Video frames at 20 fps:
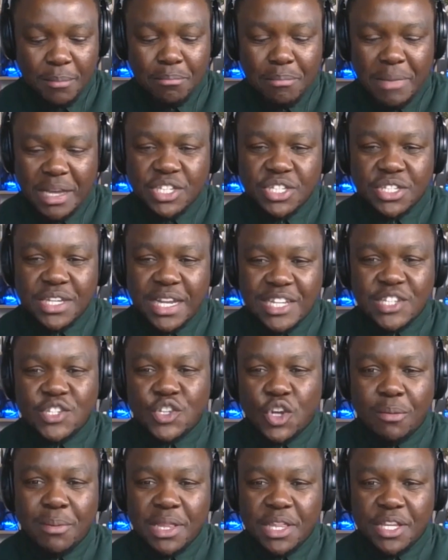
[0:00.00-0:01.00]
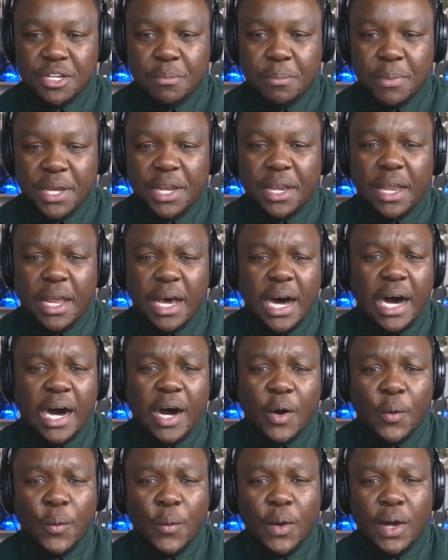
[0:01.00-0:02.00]
mention Eskom a little bit
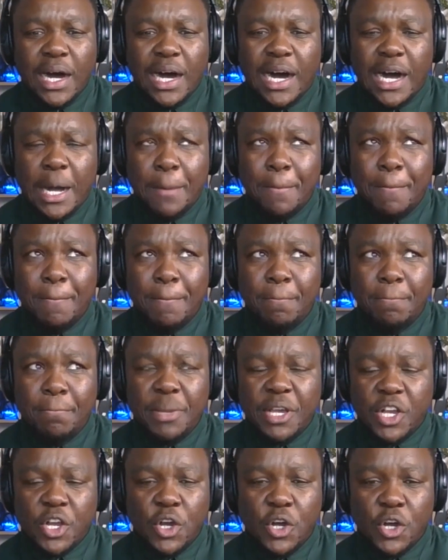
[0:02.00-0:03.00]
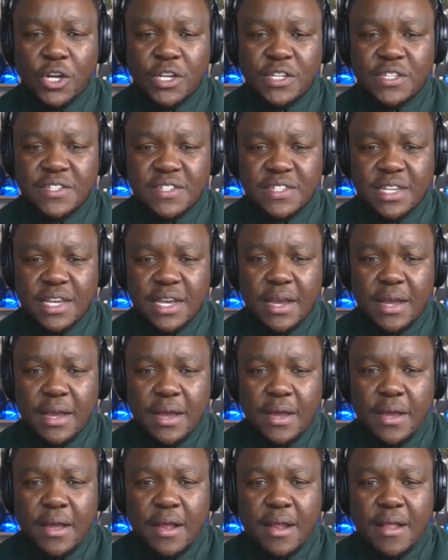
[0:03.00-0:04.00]
now, because
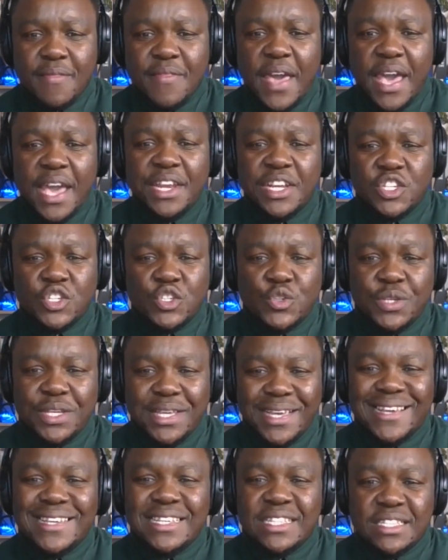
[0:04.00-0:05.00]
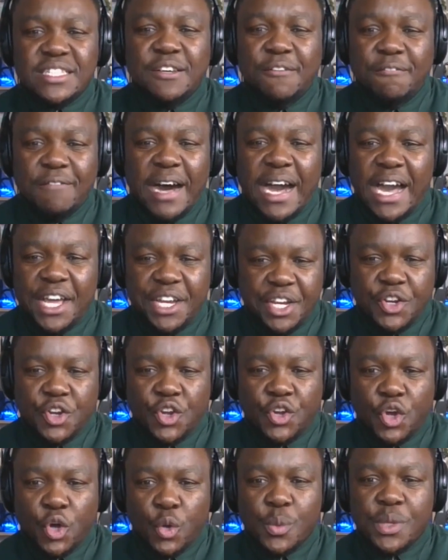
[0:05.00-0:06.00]
the industry is divided
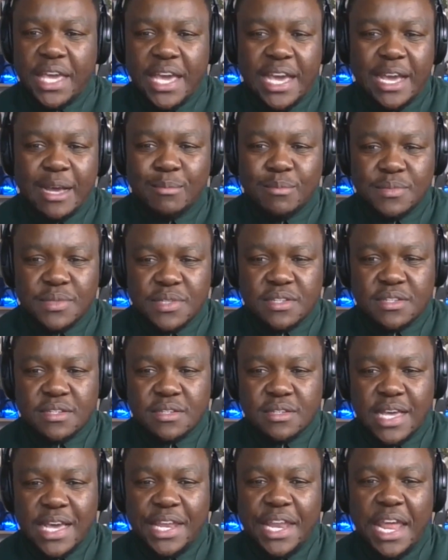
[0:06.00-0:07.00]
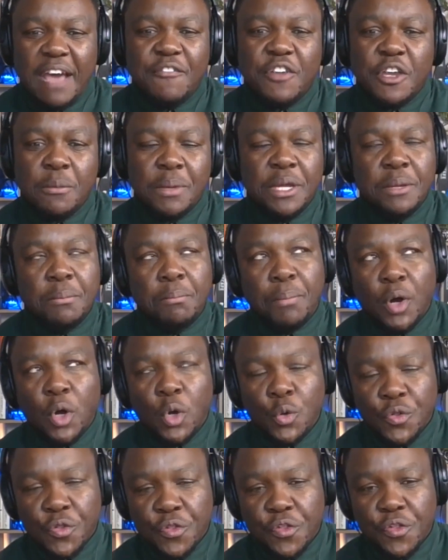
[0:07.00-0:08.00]
on OEMs, and having been
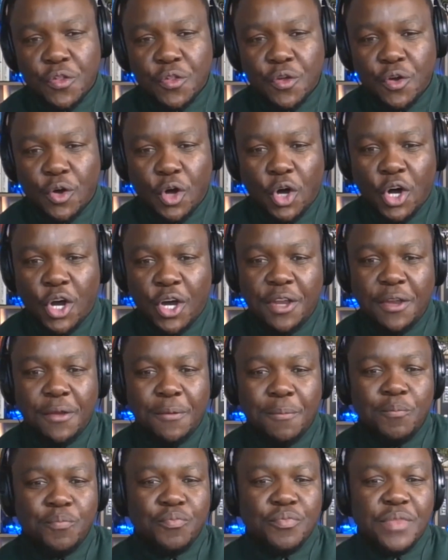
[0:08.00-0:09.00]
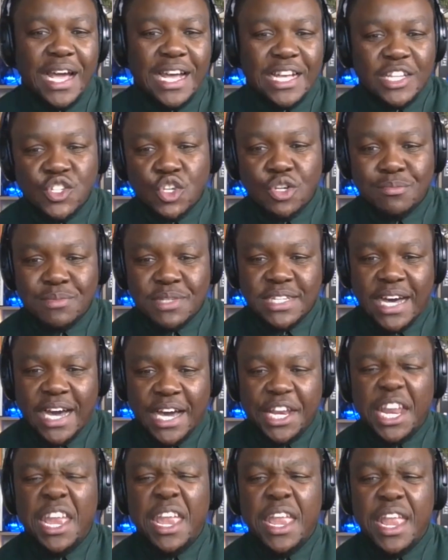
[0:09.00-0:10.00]
both on the Eskom
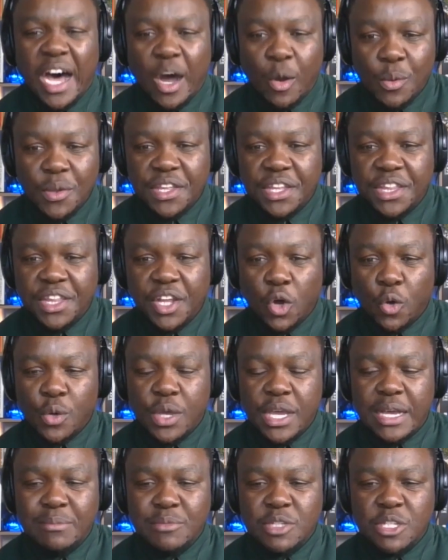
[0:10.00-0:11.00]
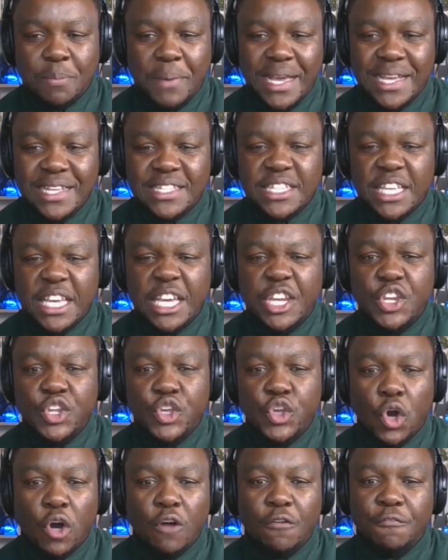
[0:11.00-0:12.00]
side and now within the OEM space, in
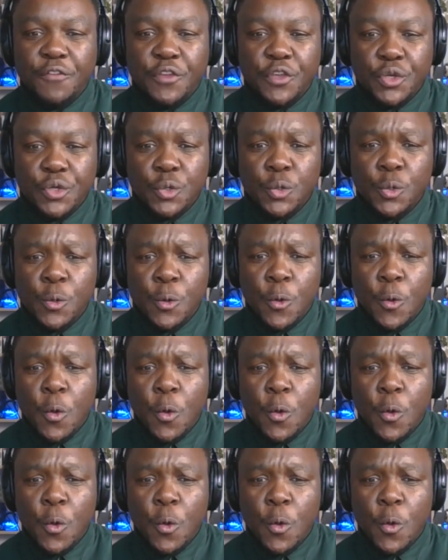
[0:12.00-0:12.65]
your view,